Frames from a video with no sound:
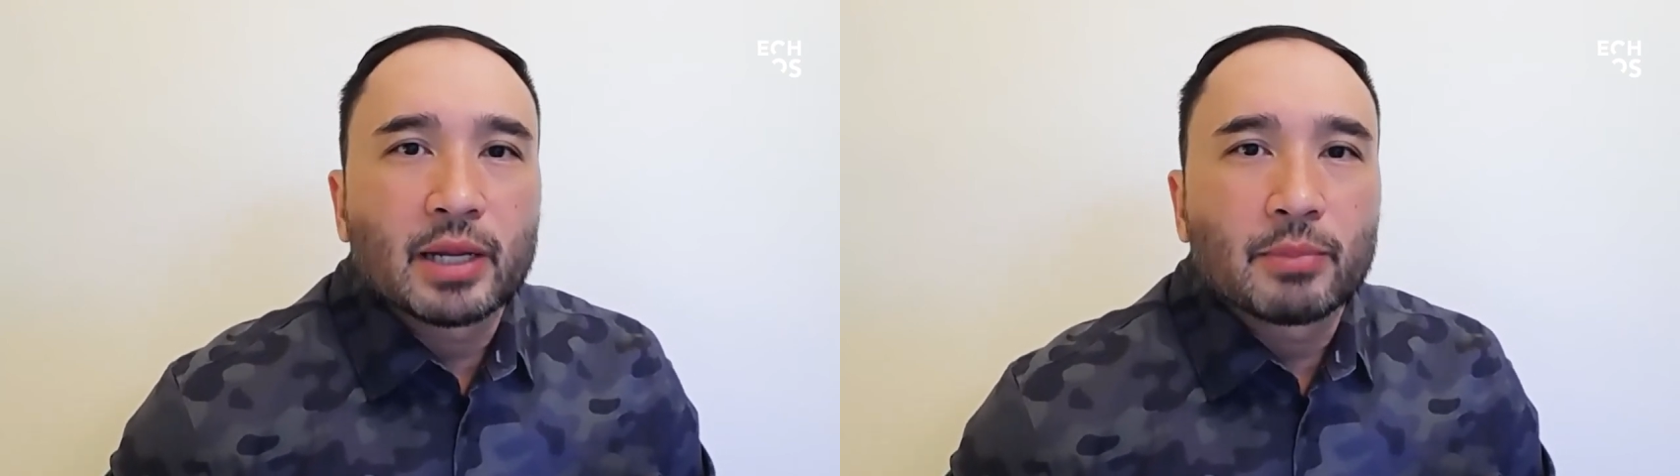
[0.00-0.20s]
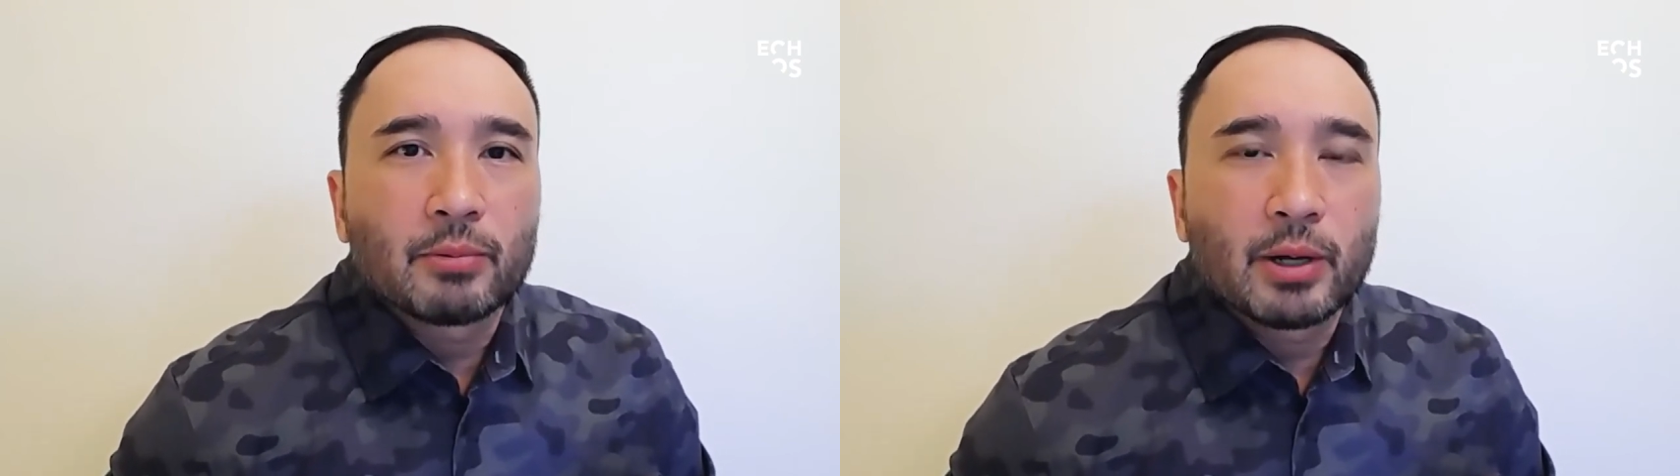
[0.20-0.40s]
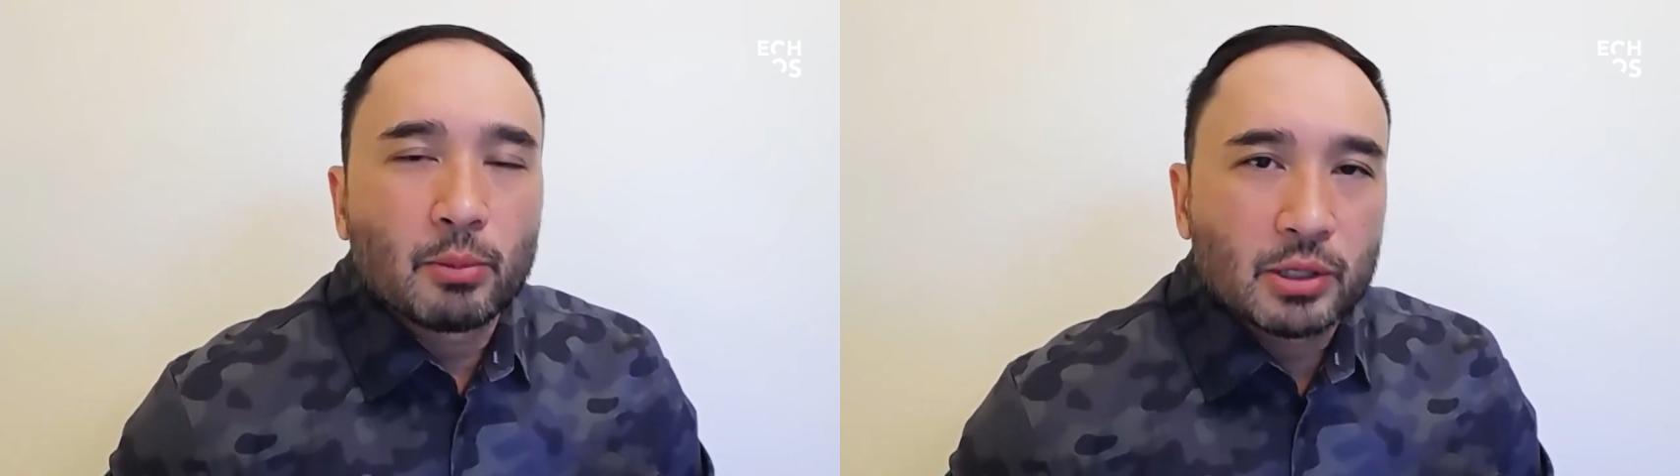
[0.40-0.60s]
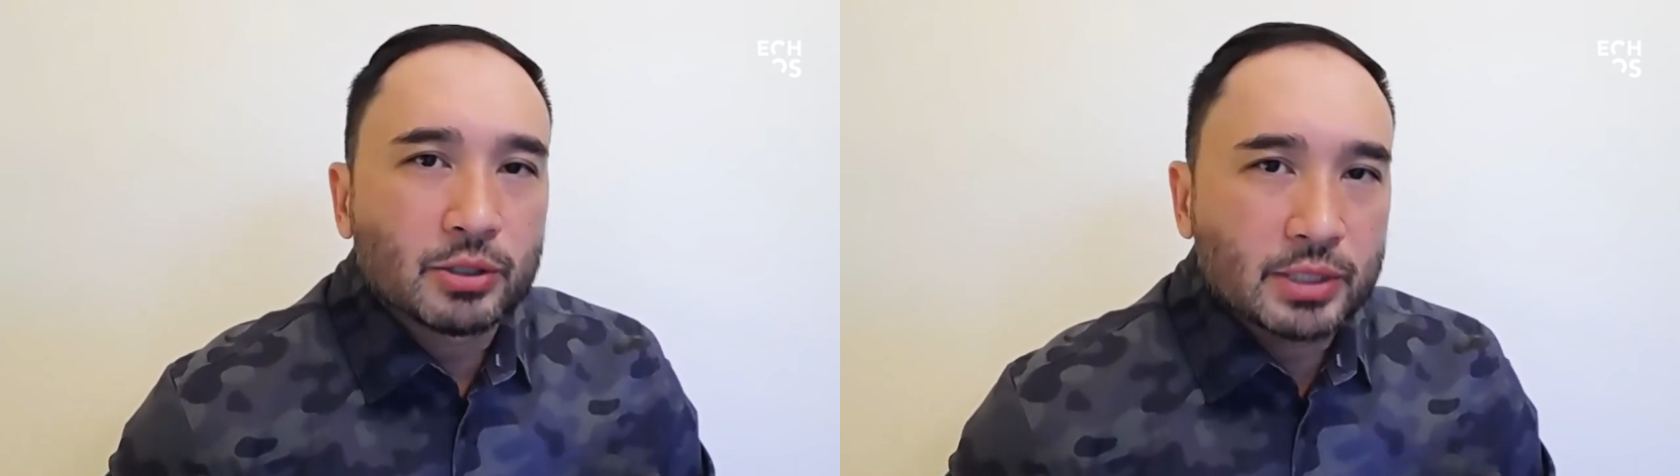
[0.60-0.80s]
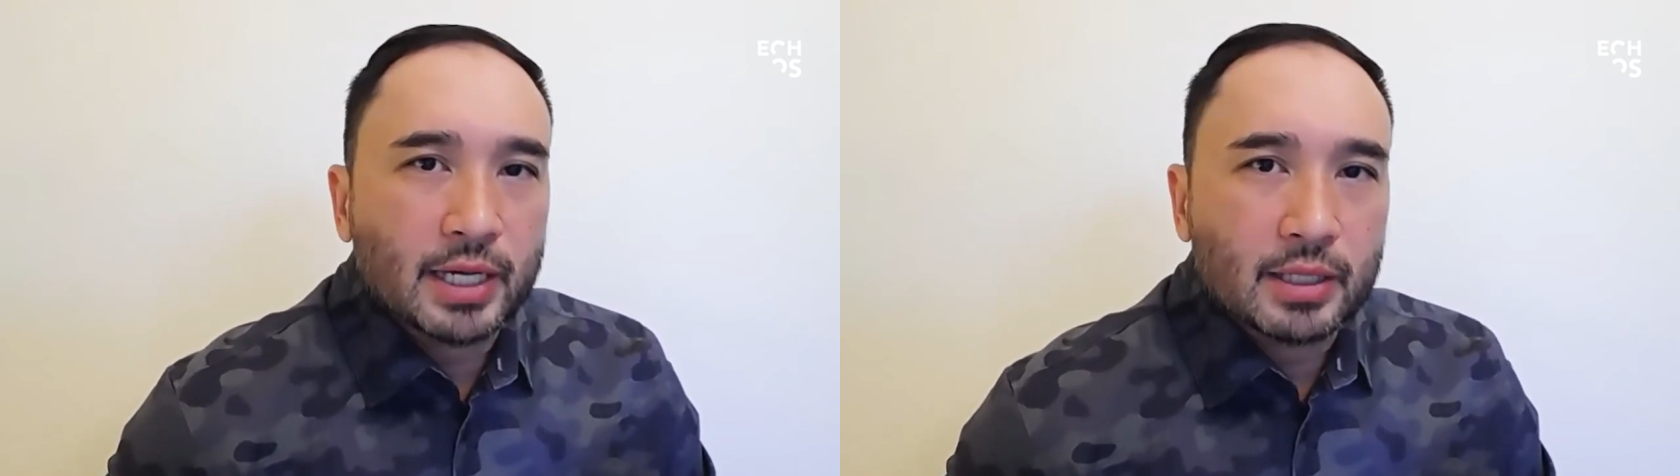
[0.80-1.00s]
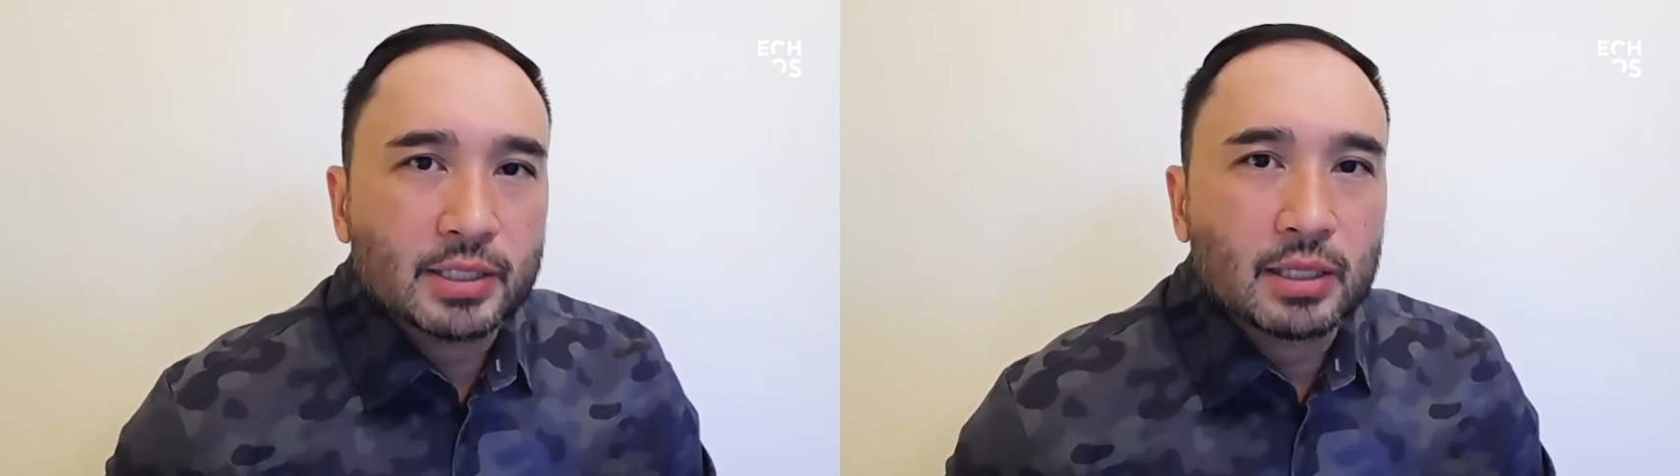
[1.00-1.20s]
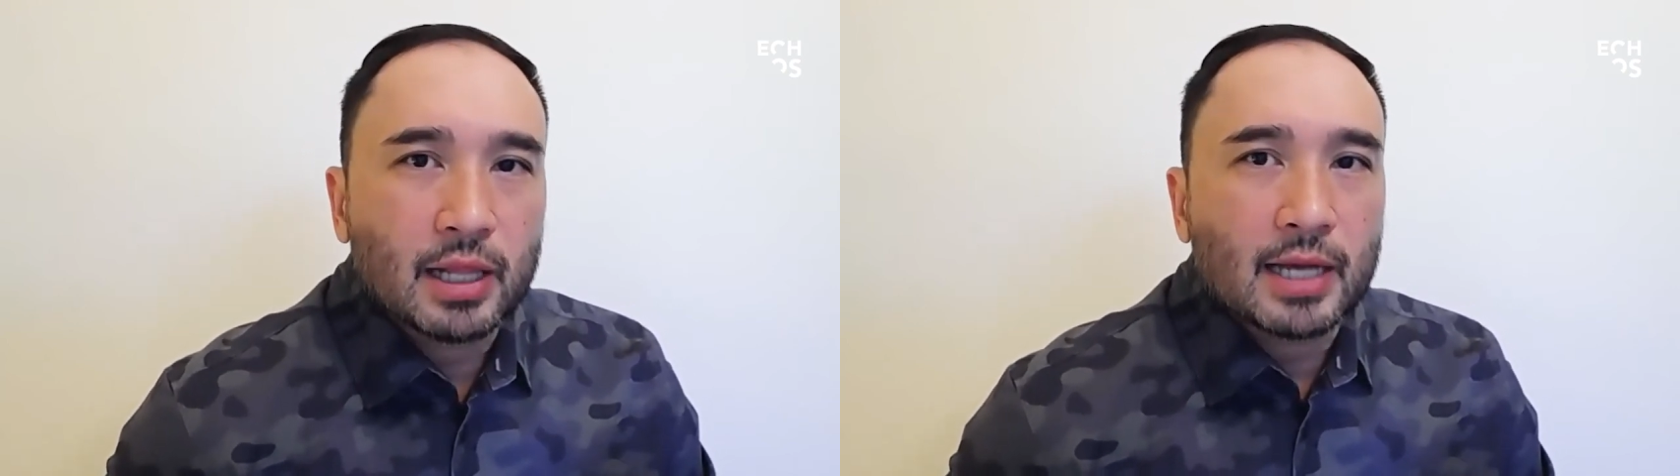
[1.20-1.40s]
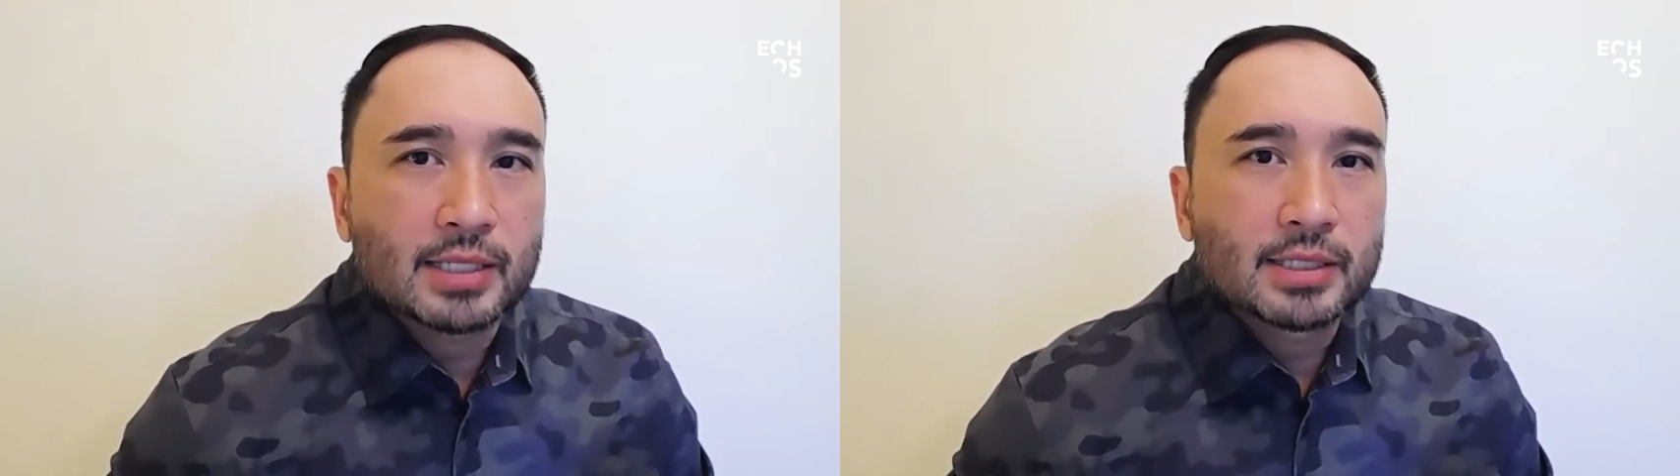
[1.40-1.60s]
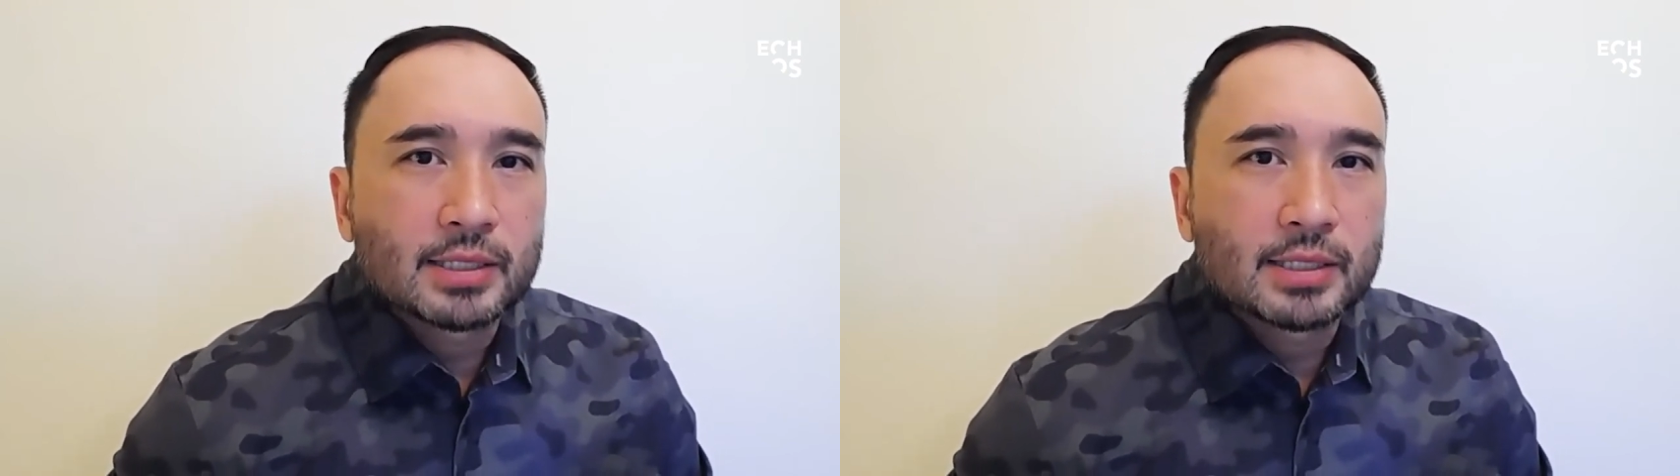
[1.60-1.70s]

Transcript: but we hope that you'll take this class.